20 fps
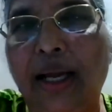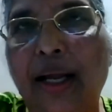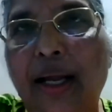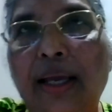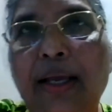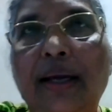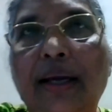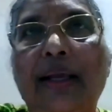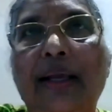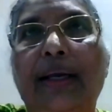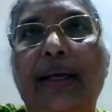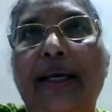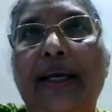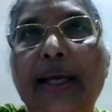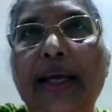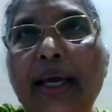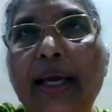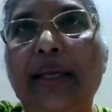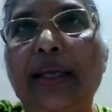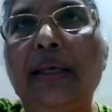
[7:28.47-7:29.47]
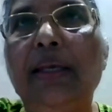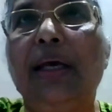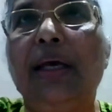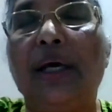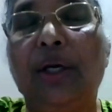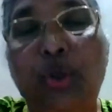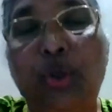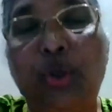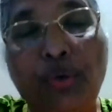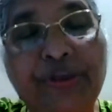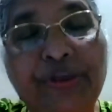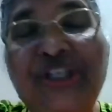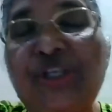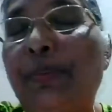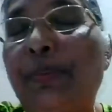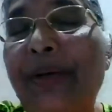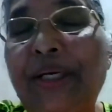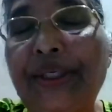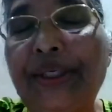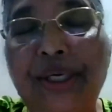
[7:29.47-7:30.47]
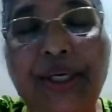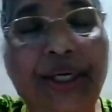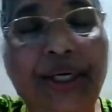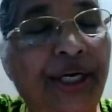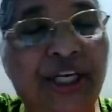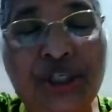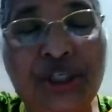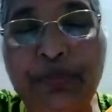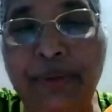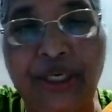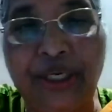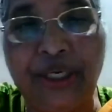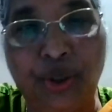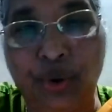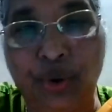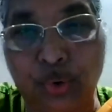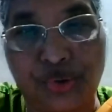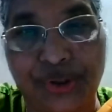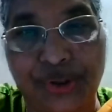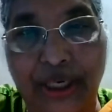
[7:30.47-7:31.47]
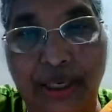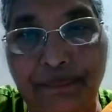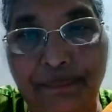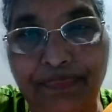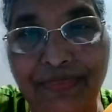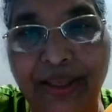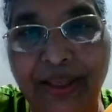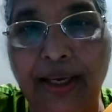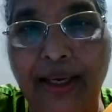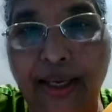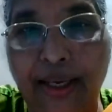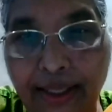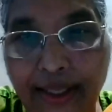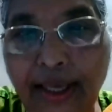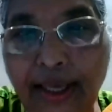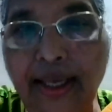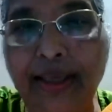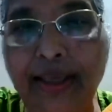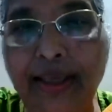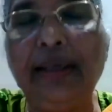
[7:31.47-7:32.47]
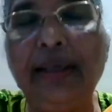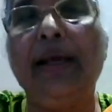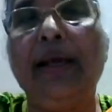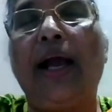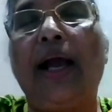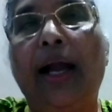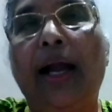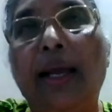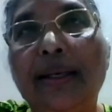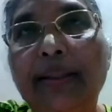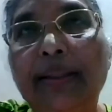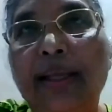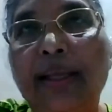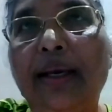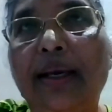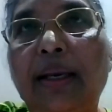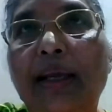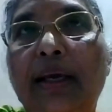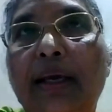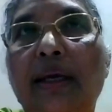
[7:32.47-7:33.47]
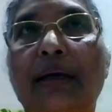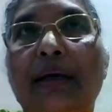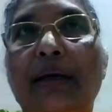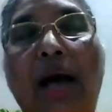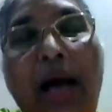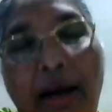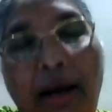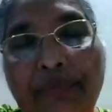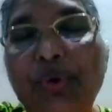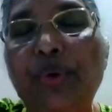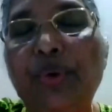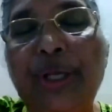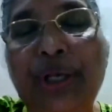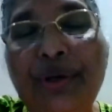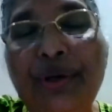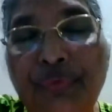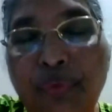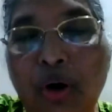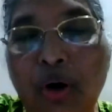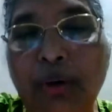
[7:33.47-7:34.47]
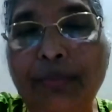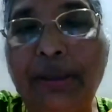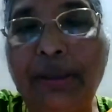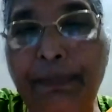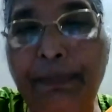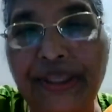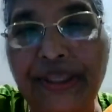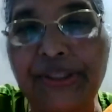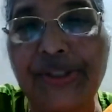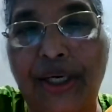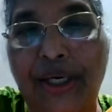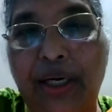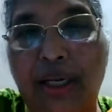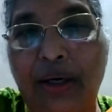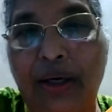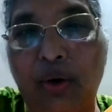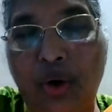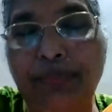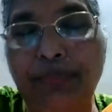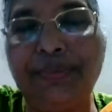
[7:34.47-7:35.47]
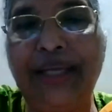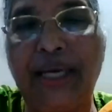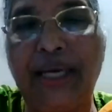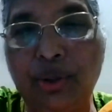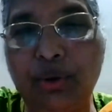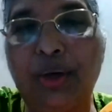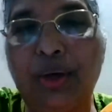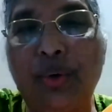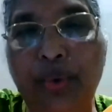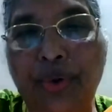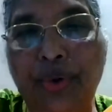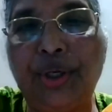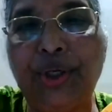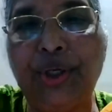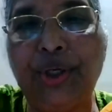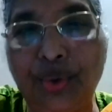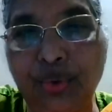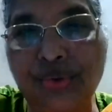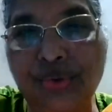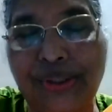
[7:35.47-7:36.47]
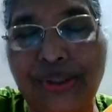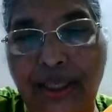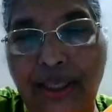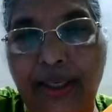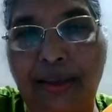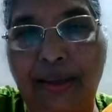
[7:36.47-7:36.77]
And again, to which patient it is being used. Again, and then have you informed the patient of that you are going to use,